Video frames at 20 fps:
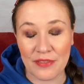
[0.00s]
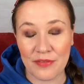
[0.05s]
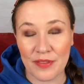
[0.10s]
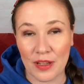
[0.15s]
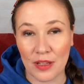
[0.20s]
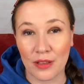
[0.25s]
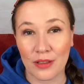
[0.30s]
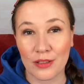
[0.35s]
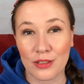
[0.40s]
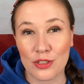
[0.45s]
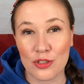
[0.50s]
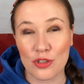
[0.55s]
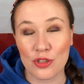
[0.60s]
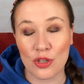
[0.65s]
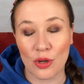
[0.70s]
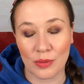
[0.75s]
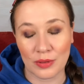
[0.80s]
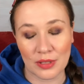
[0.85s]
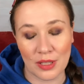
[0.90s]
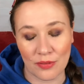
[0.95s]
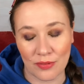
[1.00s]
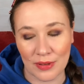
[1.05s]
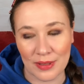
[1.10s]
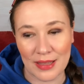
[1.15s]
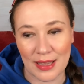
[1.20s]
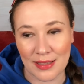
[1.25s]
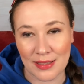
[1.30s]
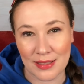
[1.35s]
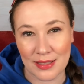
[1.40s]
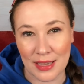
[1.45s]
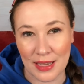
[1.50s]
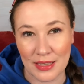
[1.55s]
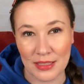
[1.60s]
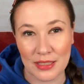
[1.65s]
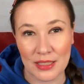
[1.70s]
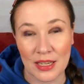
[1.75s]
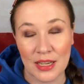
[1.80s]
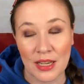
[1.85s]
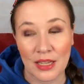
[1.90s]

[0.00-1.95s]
fell so in love with that scent.